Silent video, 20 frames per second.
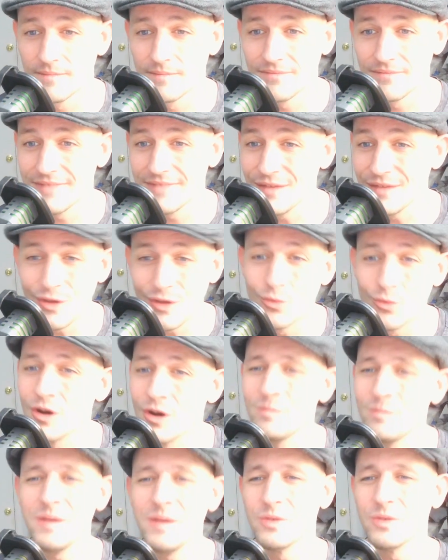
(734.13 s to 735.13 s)
If you
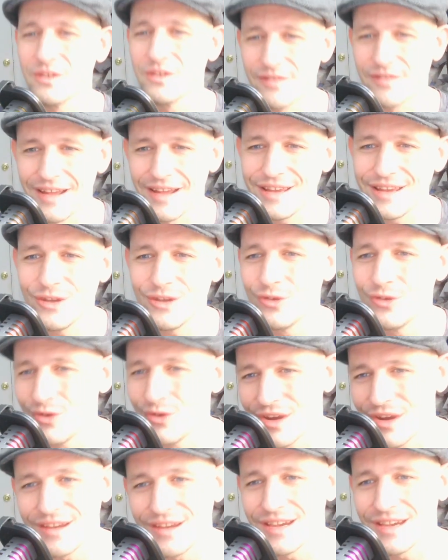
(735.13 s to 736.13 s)
want people to like you, you
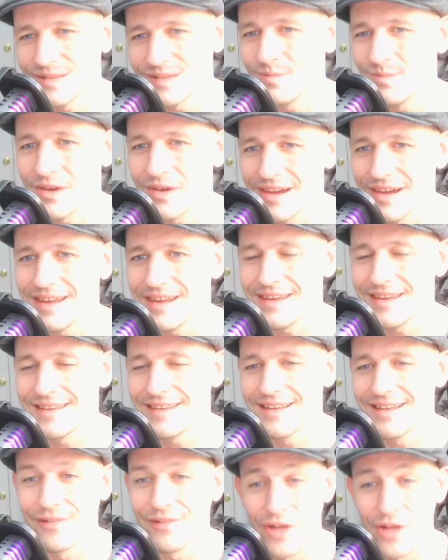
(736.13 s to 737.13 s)
can kiss butt.
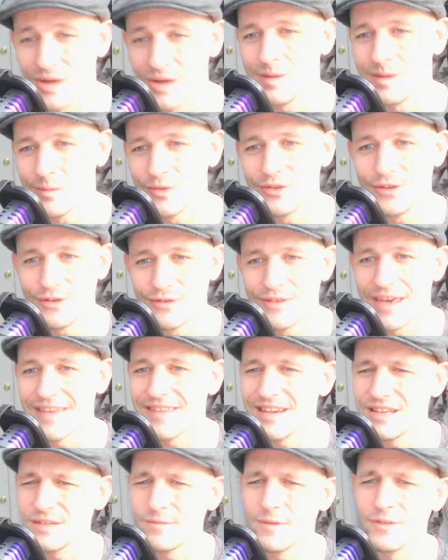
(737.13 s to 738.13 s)
A lot of people do that.
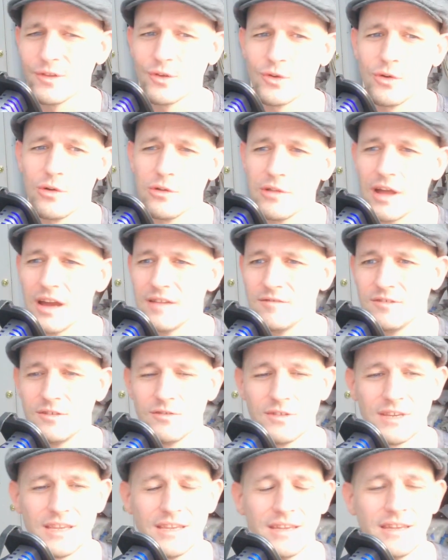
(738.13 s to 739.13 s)
They spend their whole lives
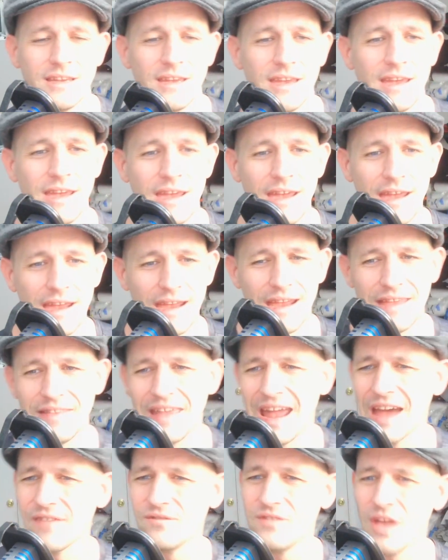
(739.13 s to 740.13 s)
doing it, and they
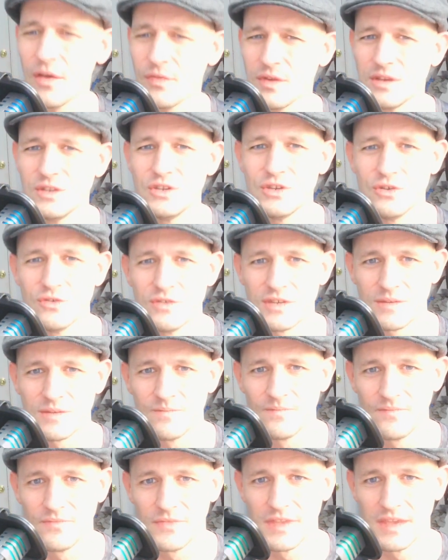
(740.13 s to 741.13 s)
have nothing to
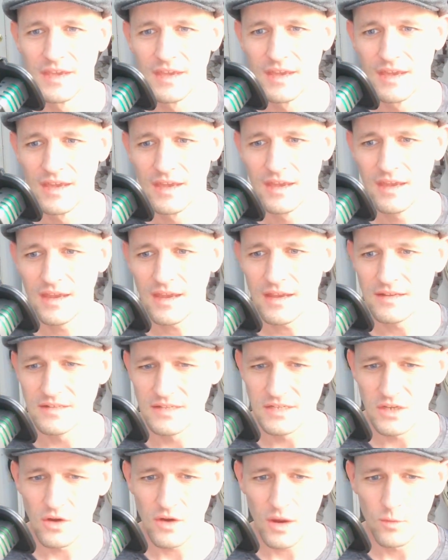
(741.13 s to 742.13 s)
them. And
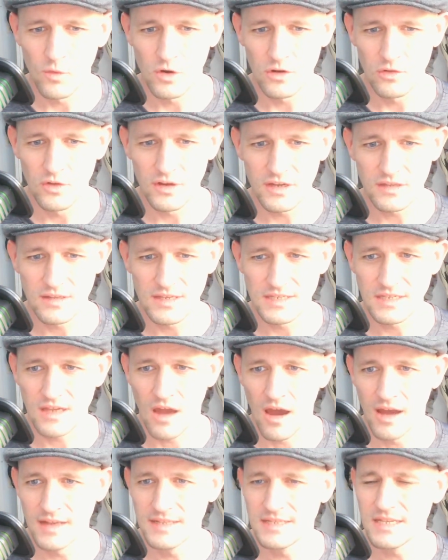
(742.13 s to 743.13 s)
so I want to look at this
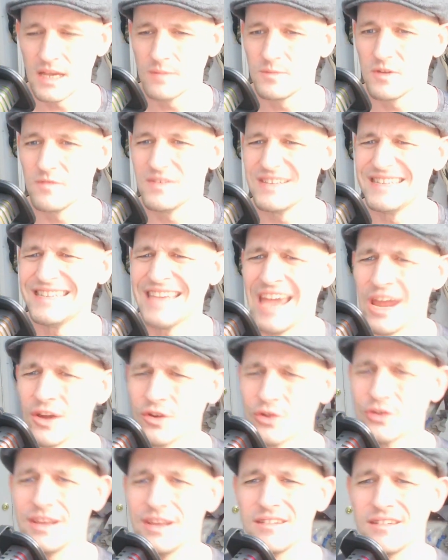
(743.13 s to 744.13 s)
concept of
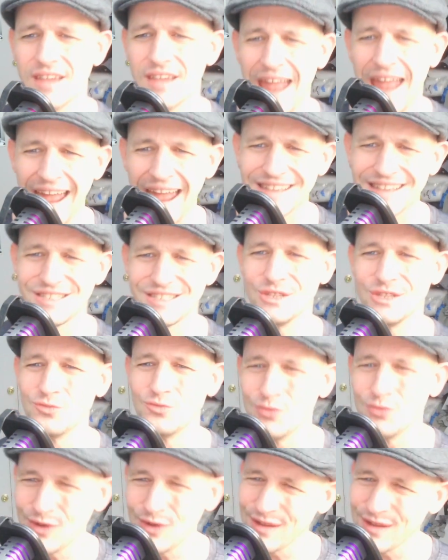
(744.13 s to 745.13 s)
integrity as the
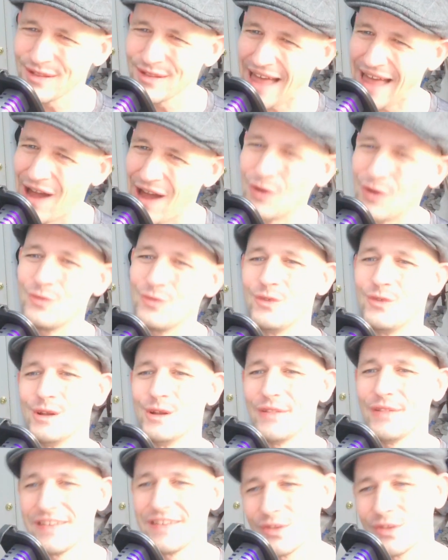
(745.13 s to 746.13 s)
real alpha,
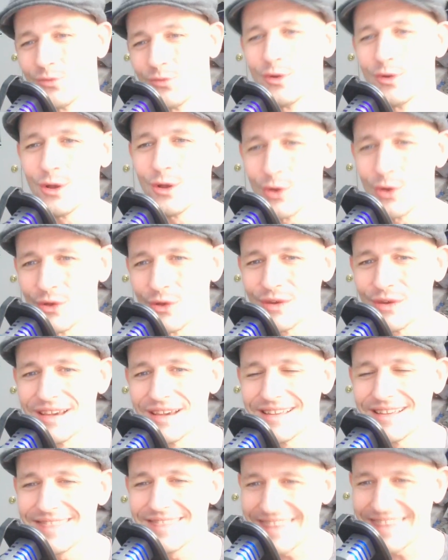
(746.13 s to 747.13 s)
like the real
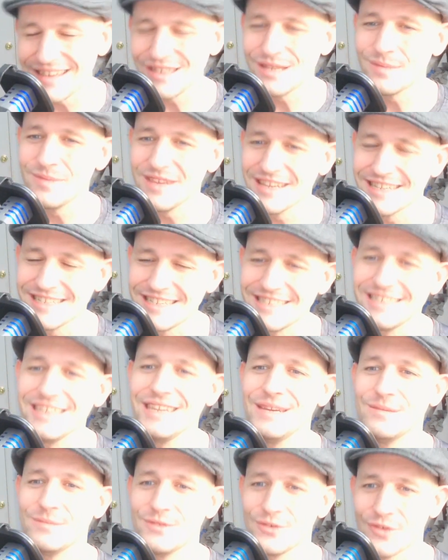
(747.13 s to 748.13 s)
thing to be
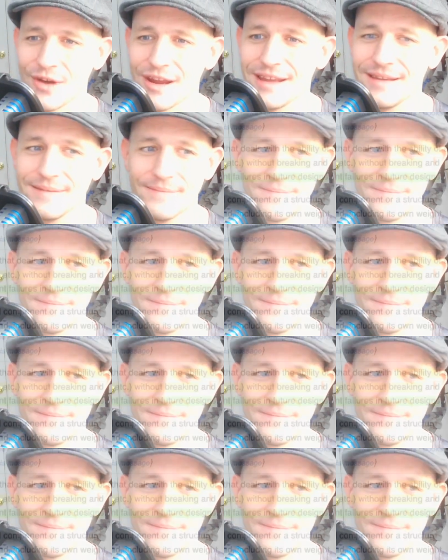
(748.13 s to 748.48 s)
esteemed, right?